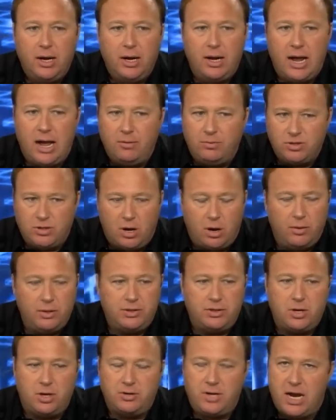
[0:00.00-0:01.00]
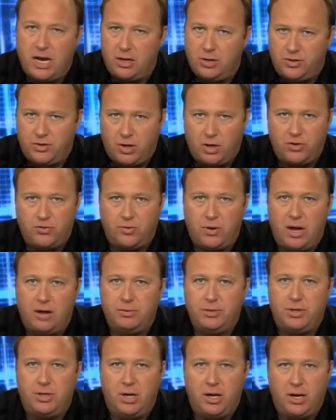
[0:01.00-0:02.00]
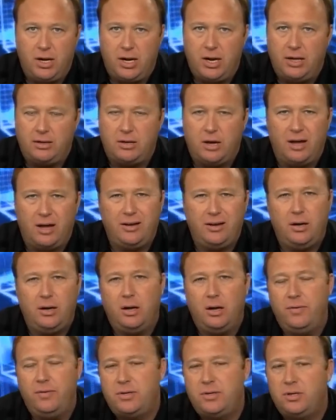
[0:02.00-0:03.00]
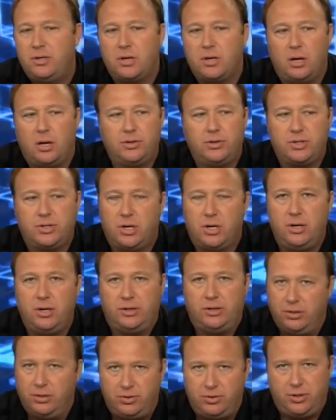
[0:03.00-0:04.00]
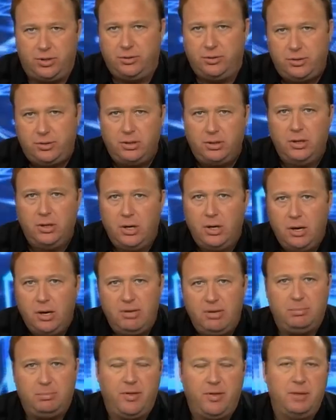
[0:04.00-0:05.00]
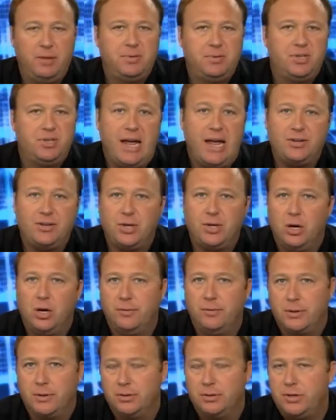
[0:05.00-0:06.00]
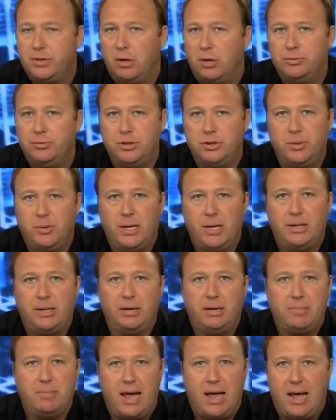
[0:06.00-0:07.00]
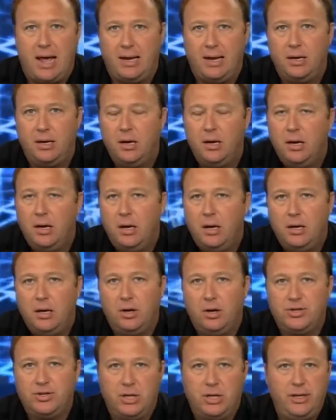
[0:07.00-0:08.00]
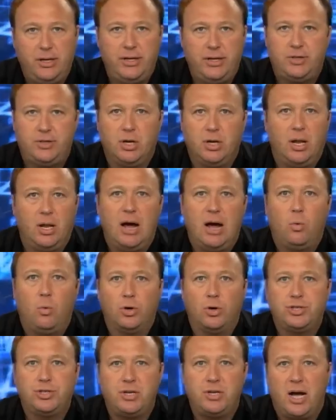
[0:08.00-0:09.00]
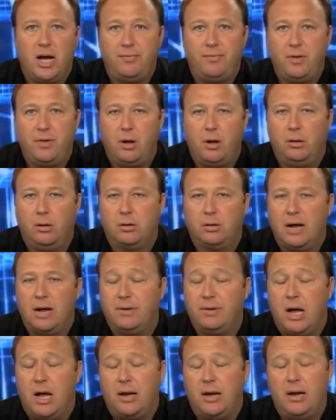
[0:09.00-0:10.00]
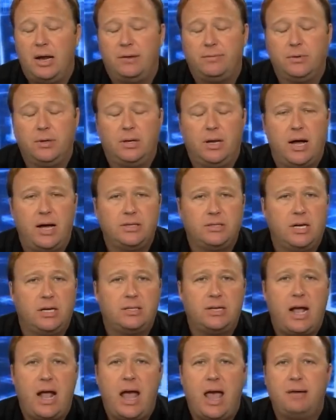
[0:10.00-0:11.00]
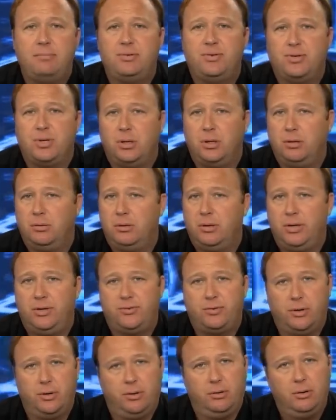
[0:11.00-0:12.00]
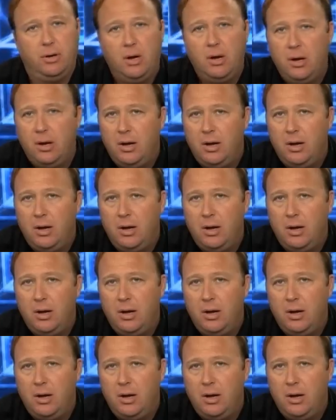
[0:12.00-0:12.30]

And I was always taken to church when I was young, and I thought, you know, this is all just goody two-shoes. People that obsess over don't do anything bad because it leads to a lot worse stuff. And the older I've gotten, I've realized that's absolutely true.